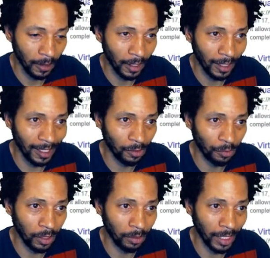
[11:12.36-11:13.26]
think it's
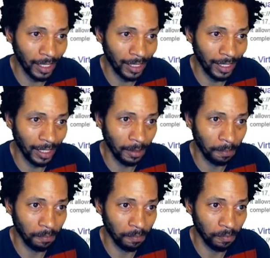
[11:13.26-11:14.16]
freedom.tm.
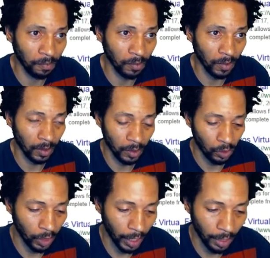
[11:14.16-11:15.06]
Let's
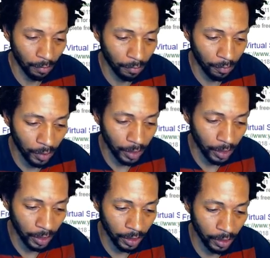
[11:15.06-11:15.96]
try that.
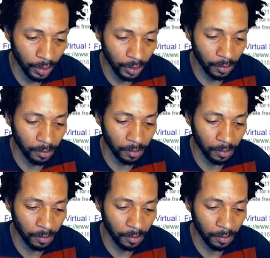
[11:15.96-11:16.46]
Freedom.tm.